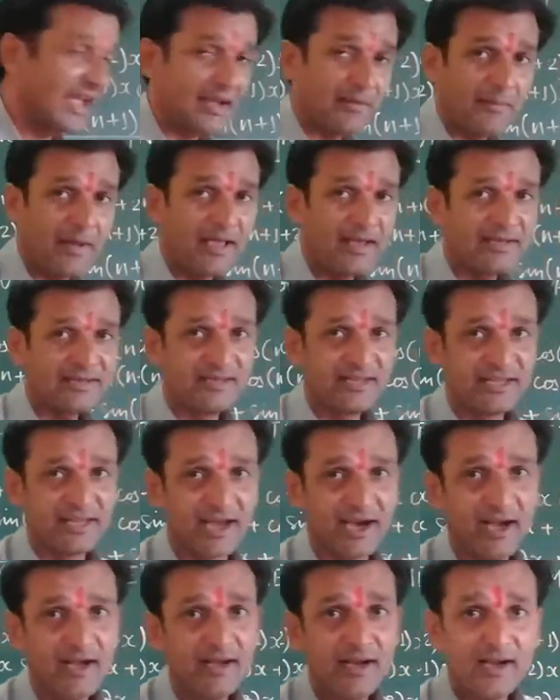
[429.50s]
minus
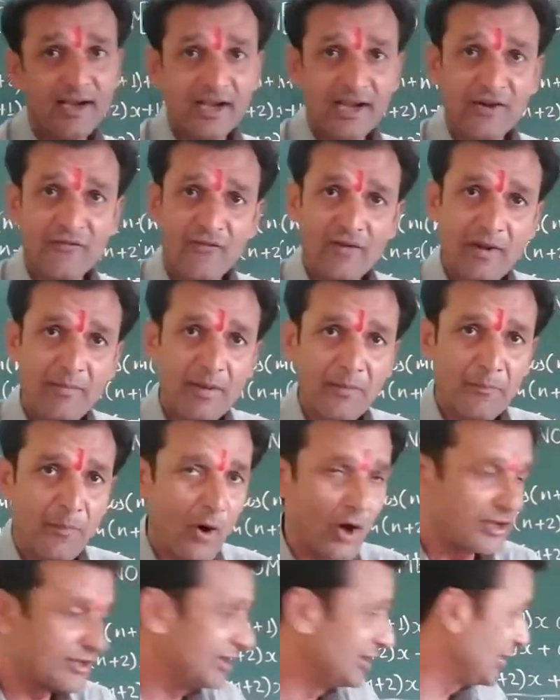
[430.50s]
theta it will be
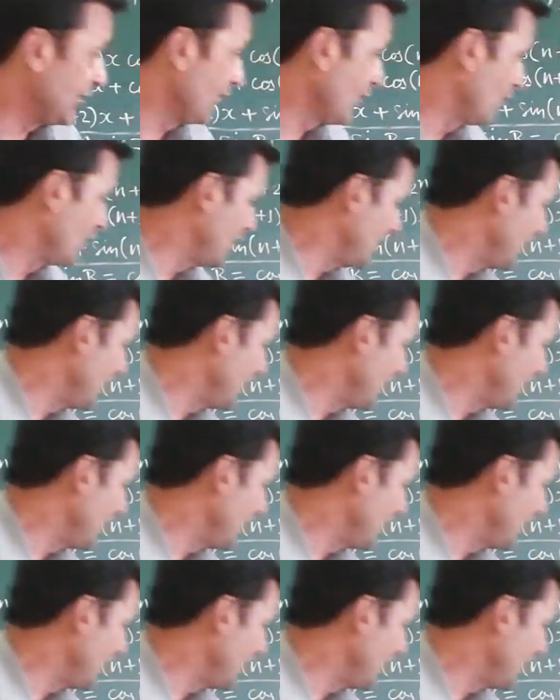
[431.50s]
positive only